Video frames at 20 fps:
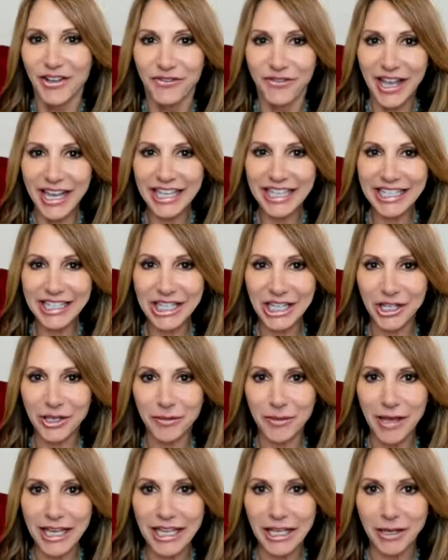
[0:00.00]
Fake it till you
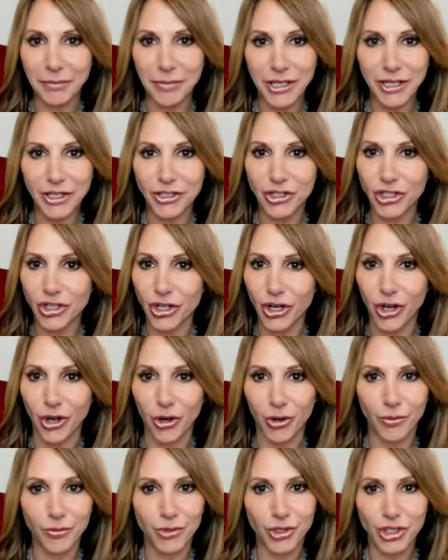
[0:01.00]
make it, because, you
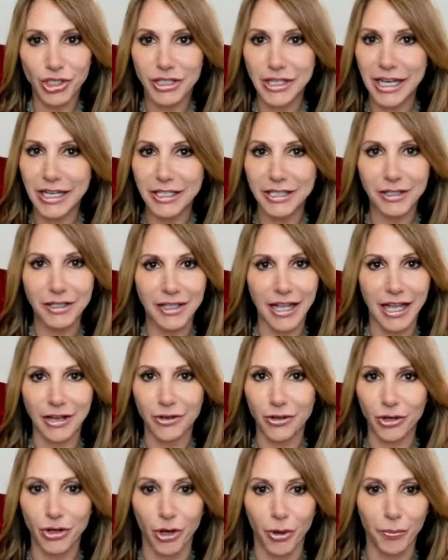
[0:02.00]
know, just takes that
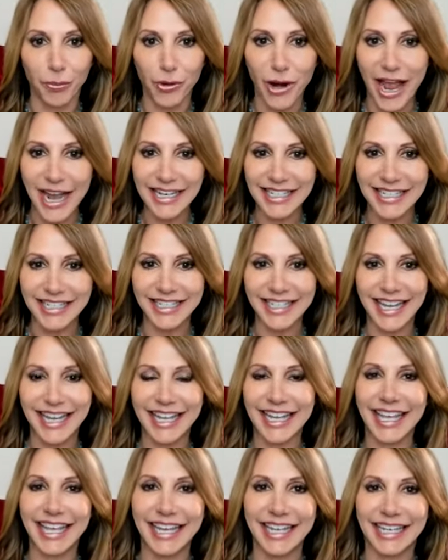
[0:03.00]
good old practice. I
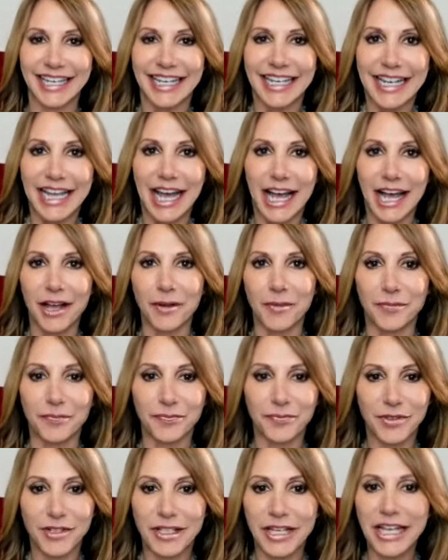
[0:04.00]
can't um,
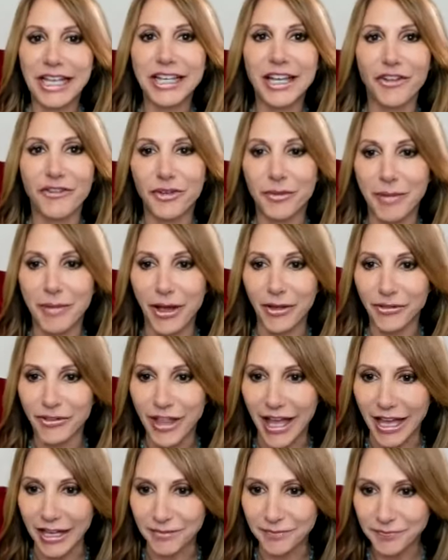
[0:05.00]
say enough about
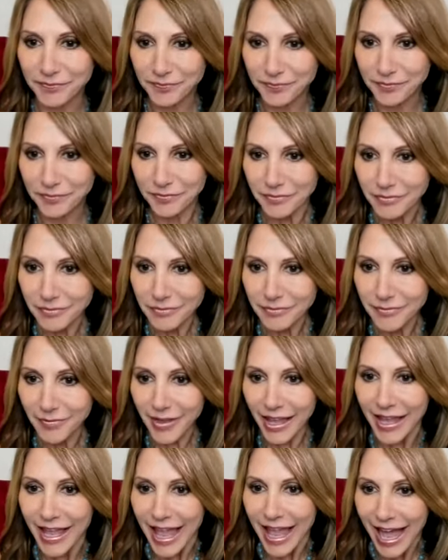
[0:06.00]
that.
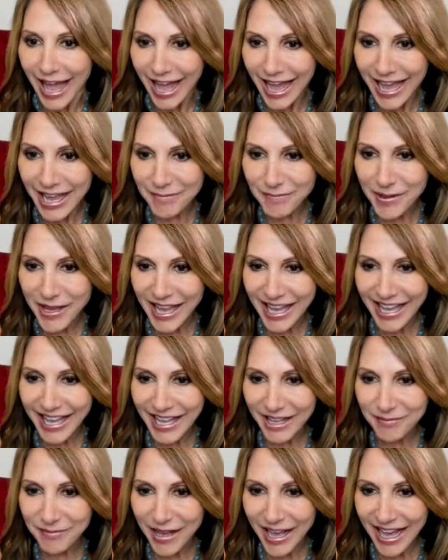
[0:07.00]
Hi,
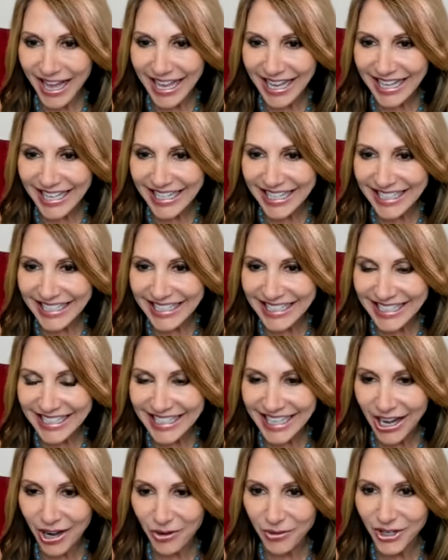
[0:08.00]
Pam. Hi, honey.
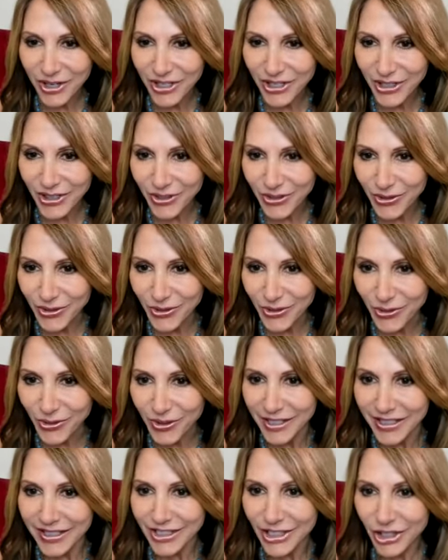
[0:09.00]
How are you?
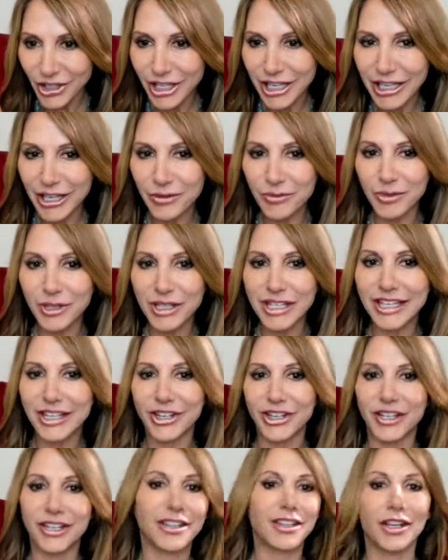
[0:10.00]
You're getting really
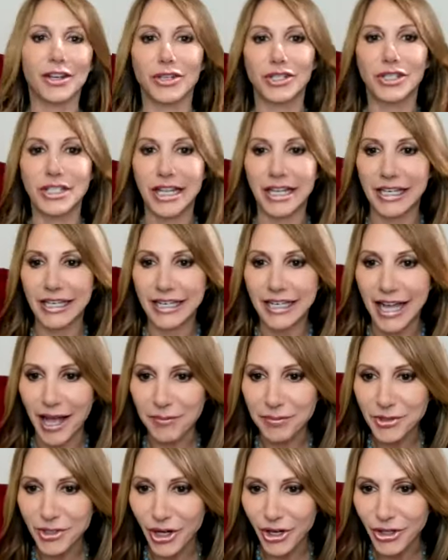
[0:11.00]
good at those dating
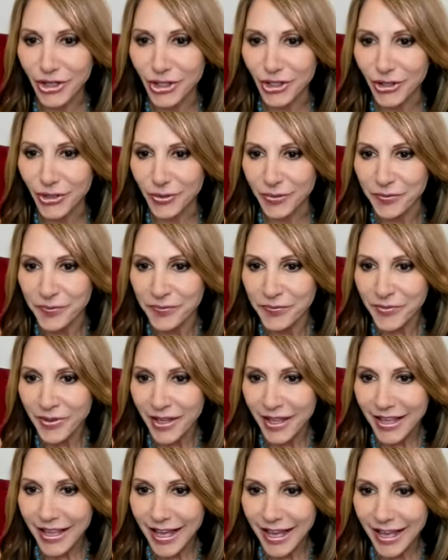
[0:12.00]
apps, aren't you?
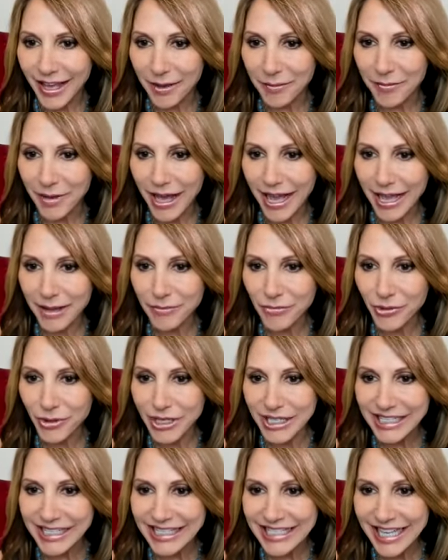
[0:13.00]
Um, hi,
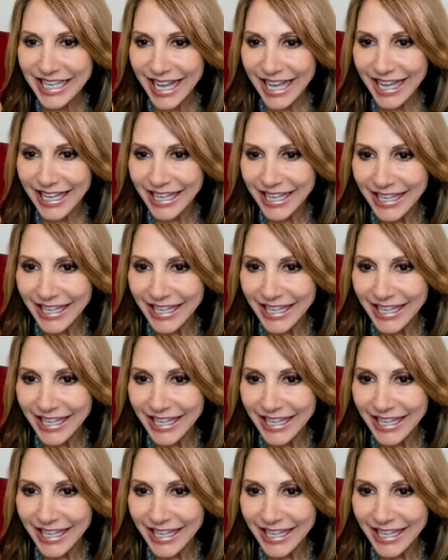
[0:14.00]
Miranda.